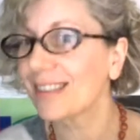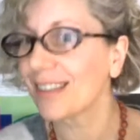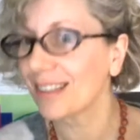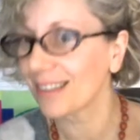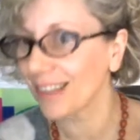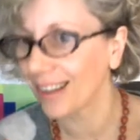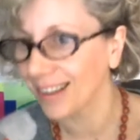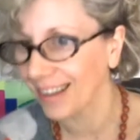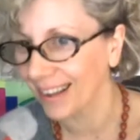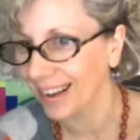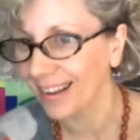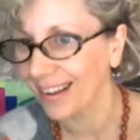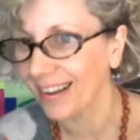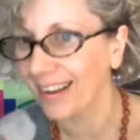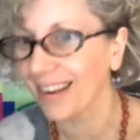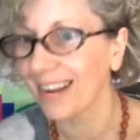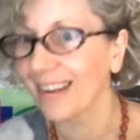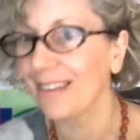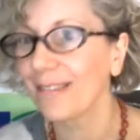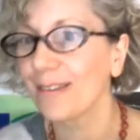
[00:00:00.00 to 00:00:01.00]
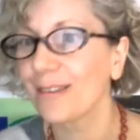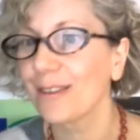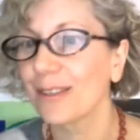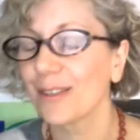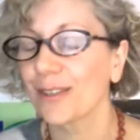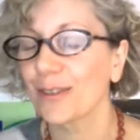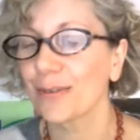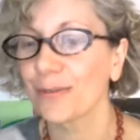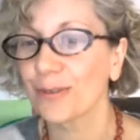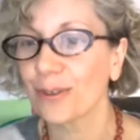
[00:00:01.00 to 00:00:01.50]
that are
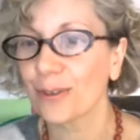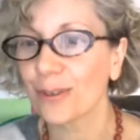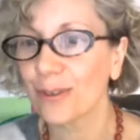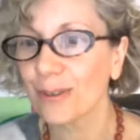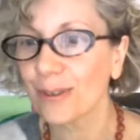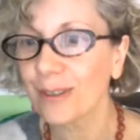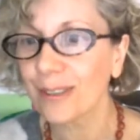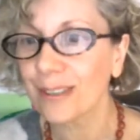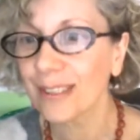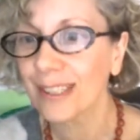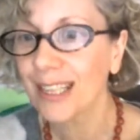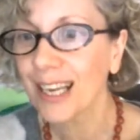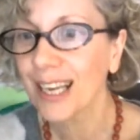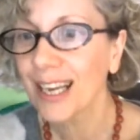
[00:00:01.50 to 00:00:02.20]
caregivers, of course,